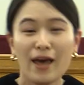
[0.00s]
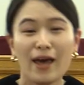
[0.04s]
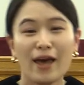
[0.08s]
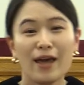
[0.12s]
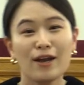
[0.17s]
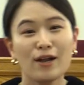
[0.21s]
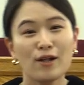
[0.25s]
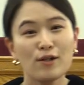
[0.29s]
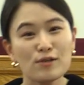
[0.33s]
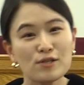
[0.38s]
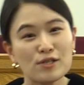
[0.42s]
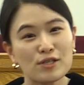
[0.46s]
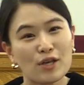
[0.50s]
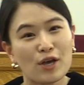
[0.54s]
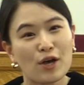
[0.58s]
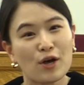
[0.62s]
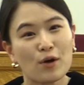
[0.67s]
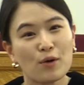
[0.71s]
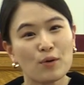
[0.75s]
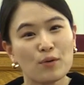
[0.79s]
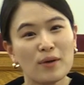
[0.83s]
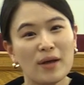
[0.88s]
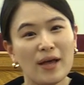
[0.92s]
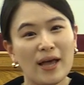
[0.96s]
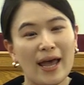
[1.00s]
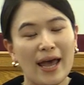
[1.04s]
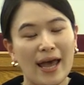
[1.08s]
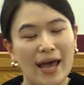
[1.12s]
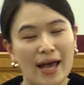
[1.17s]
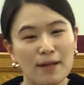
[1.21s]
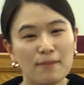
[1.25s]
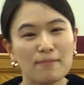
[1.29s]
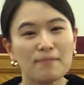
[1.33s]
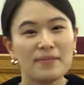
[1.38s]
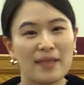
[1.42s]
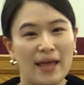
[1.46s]
and also
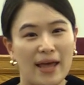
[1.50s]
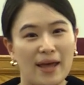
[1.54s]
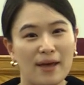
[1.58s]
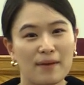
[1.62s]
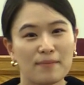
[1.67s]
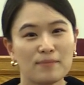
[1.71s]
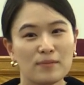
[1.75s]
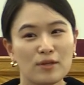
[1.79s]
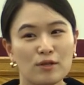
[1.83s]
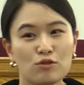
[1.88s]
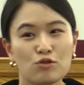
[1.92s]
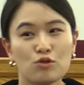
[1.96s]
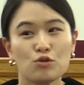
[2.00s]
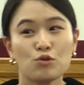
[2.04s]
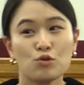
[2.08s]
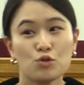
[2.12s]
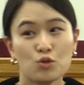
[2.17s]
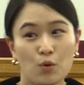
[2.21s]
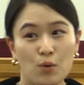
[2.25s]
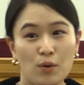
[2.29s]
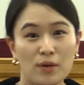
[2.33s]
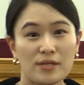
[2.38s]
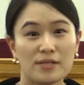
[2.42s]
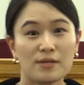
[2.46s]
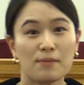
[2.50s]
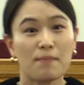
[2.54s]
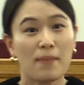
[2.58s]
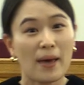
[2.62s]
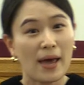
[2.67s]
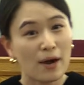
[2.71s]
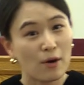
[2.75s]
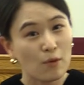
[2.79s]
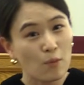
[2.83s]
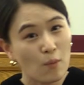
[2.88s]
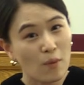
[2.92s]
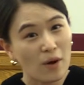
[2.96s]
help them to choose a
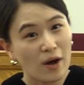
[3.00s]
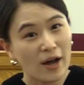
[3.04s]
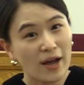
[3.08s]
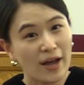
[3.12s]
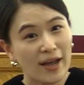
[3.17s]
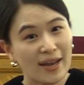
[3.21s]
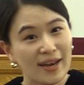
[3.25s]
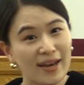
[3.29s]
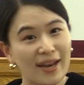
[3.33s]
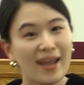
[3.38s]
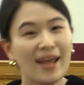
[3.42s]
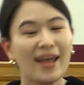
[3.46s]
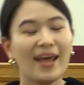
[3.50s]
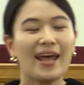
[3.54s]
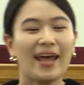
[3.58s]
better one